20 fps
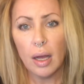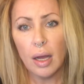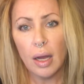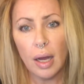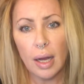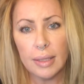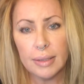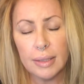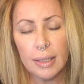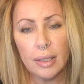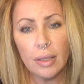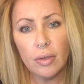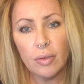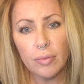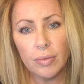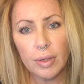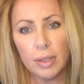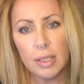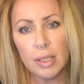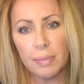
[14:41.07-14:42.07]
I did it over
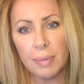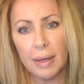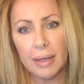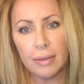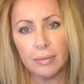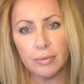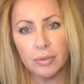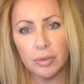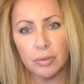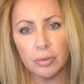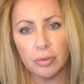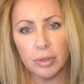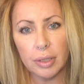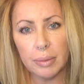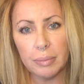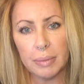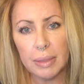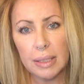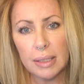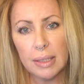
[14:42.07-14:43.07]
the span of 2
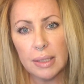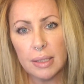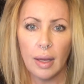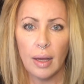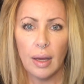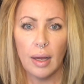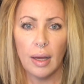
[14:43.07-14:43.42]
treatments,